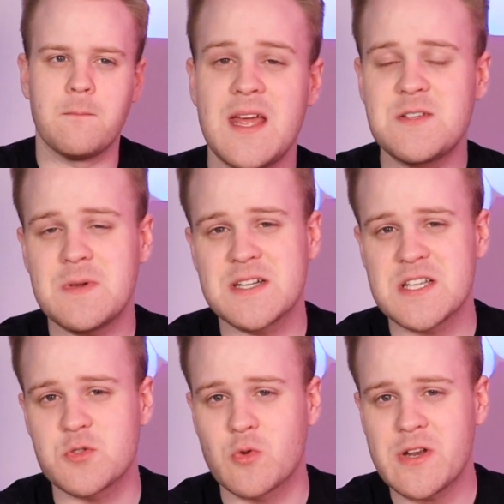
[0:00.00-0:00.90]
It's because
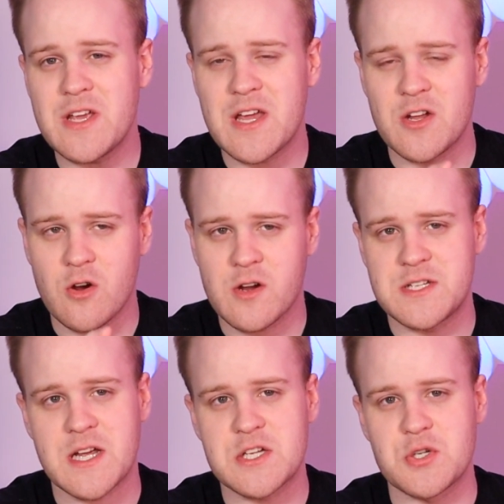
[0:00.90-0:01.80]
it's running an
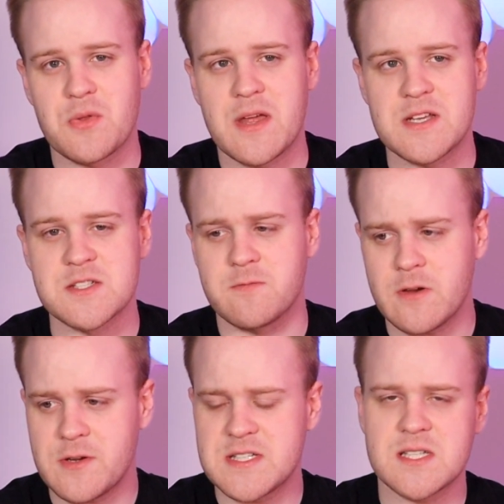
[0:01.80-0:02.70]
architecture that is
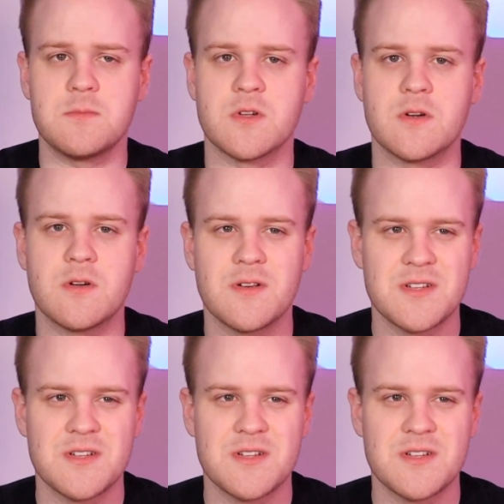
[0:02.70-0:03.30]
very similar